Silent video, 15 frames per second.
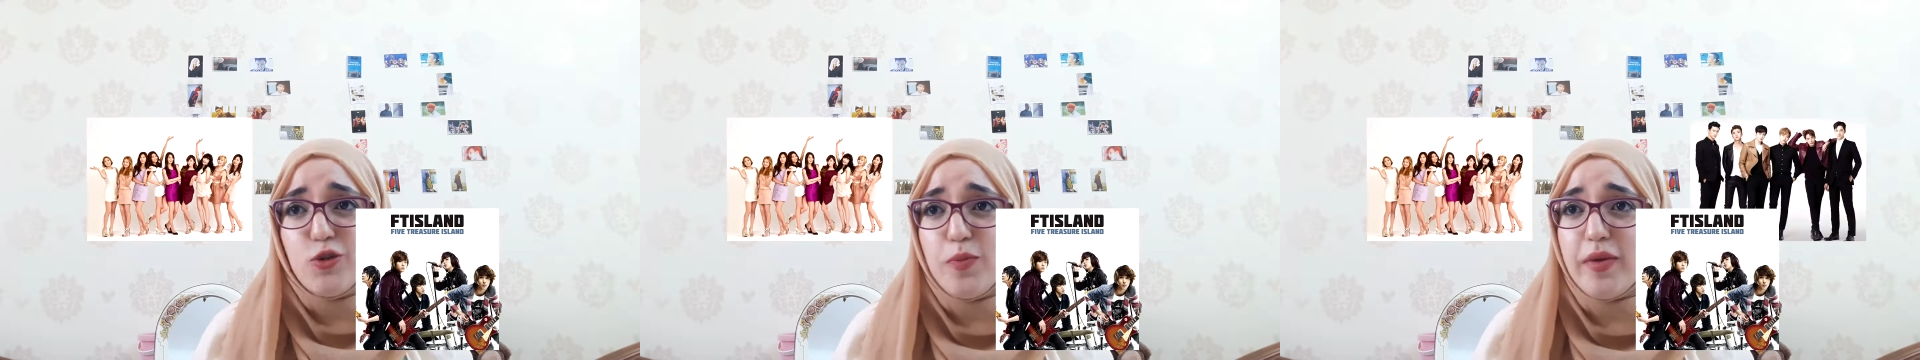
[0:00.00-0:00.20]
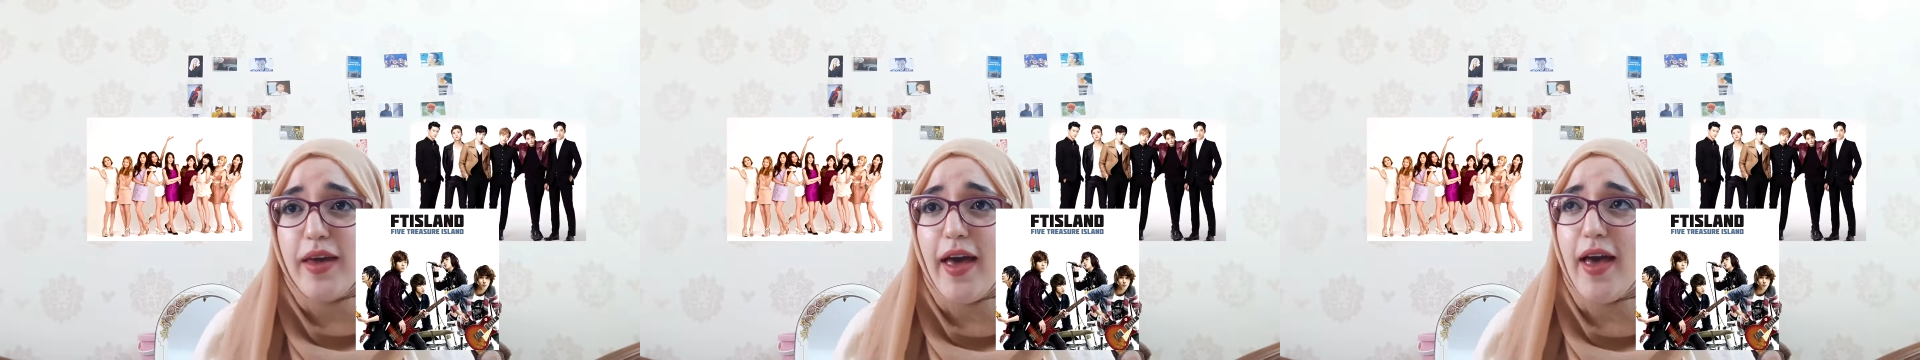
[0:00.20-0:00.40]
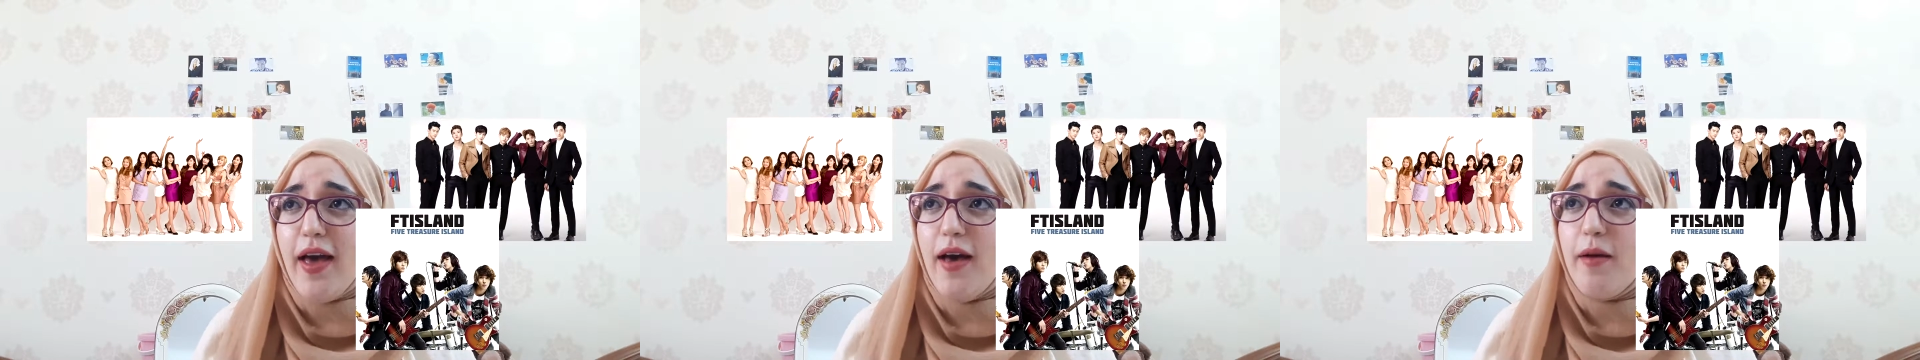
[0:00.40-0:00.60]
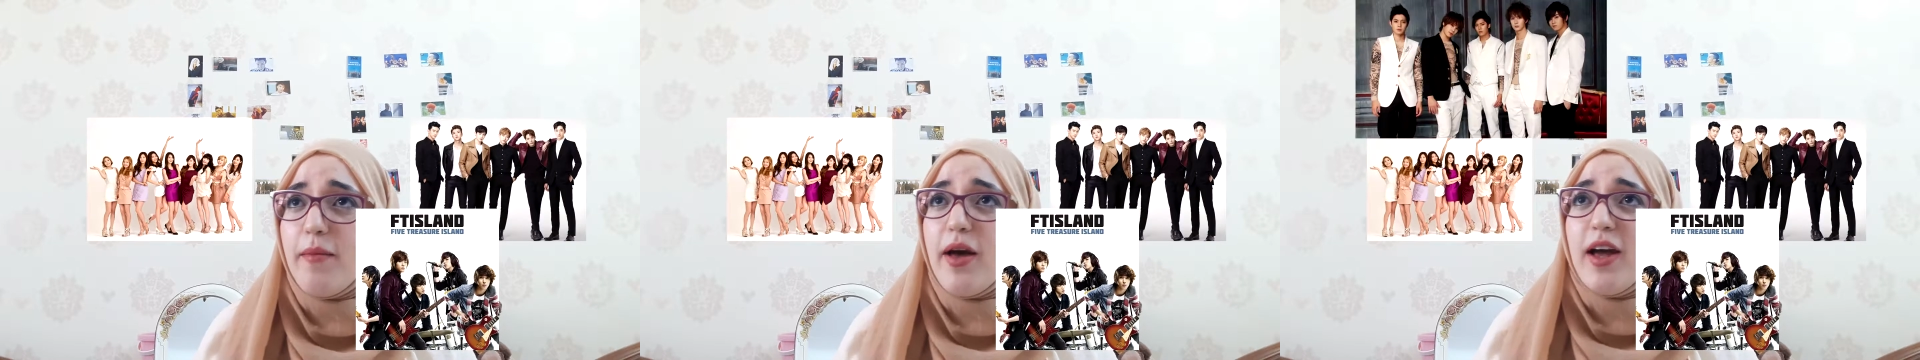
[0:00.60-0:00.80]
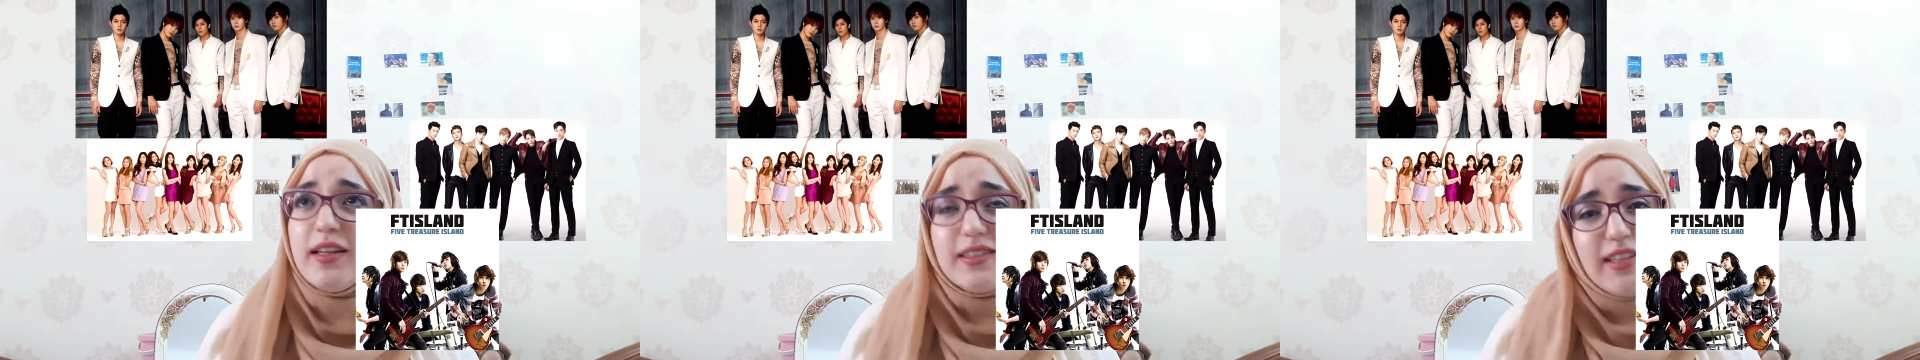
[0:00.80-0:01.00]
2PM,
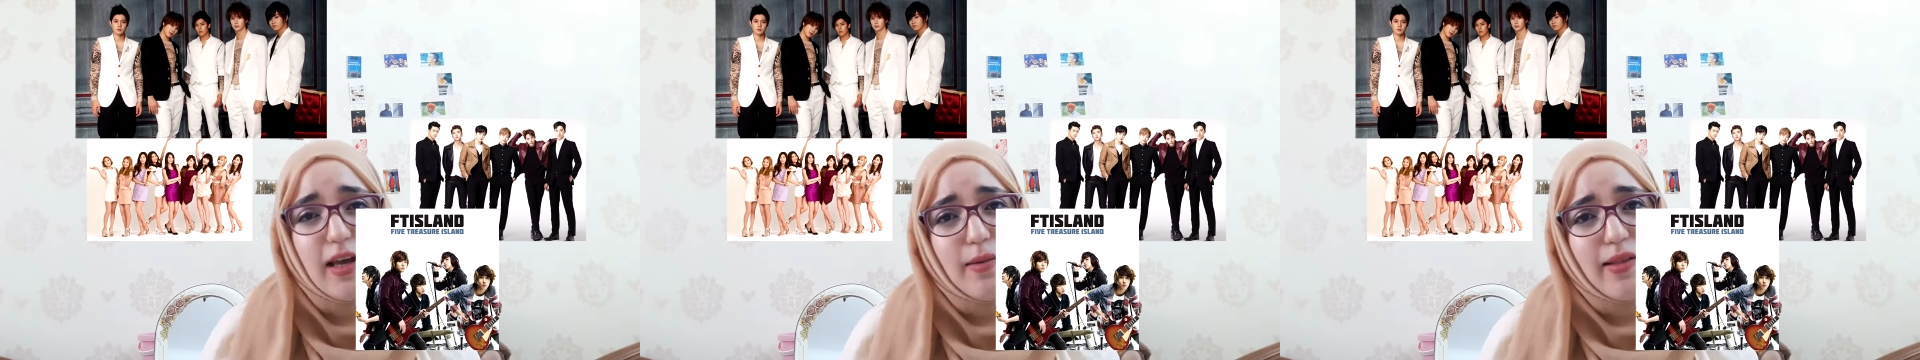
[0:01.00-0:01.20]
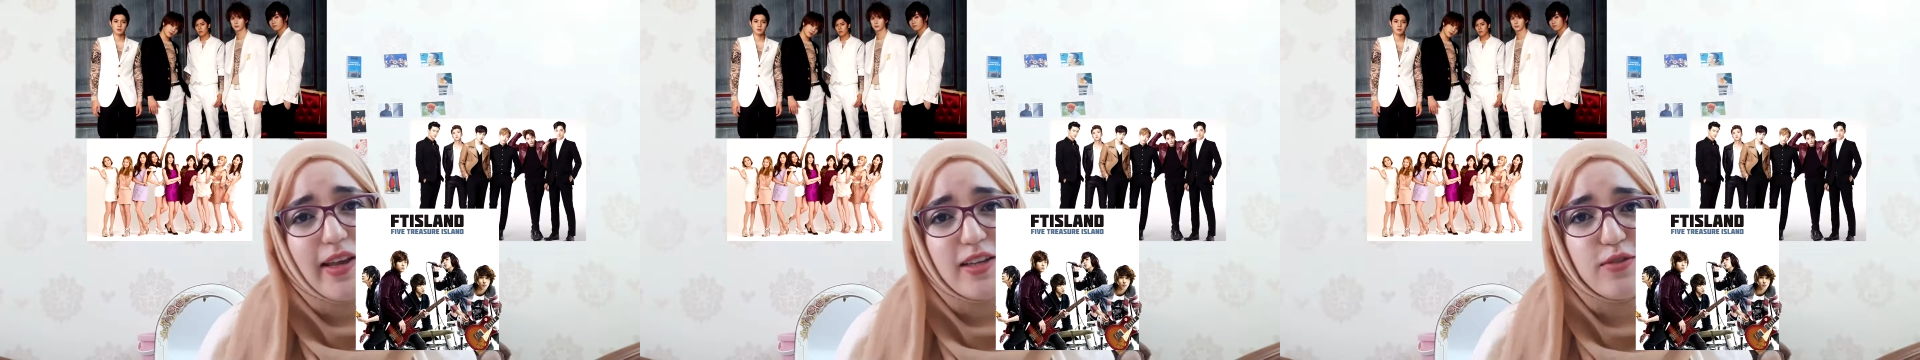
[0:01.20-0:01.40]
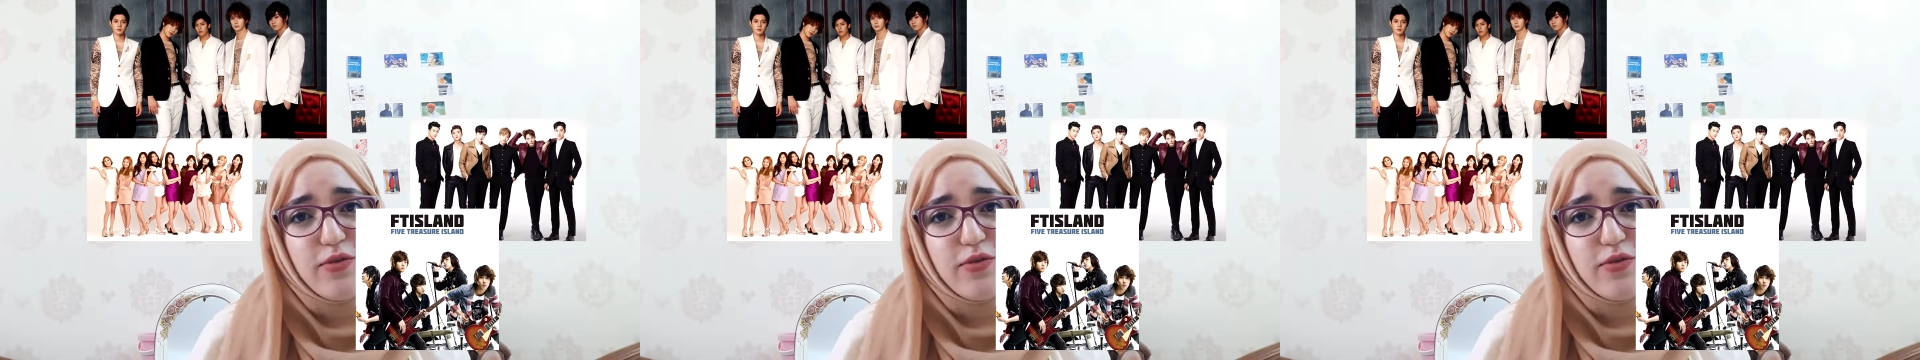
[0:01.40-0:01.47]
Dallas,